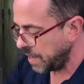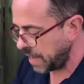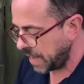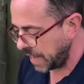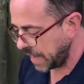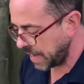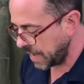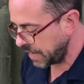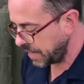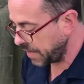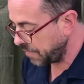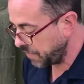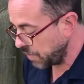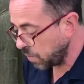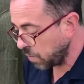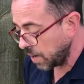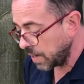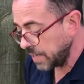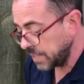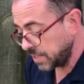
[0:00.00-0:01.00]
And if you
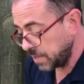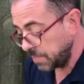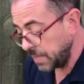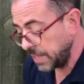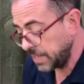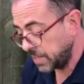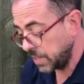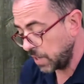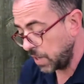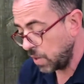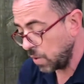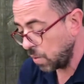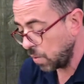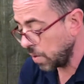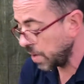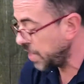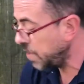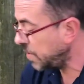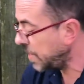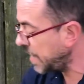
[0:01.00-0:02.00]
want it to be secure,
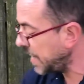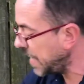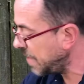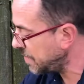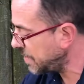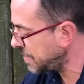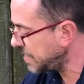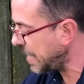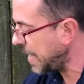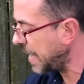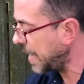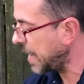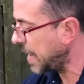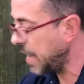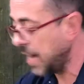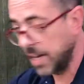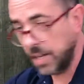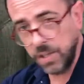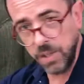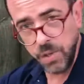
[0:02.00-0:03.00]
you can even take
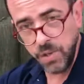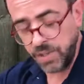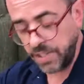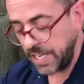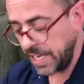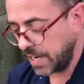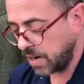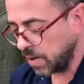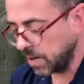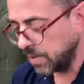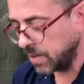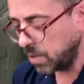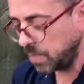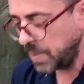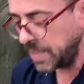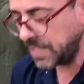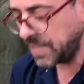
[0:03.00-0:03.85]
a glue stick or a little piece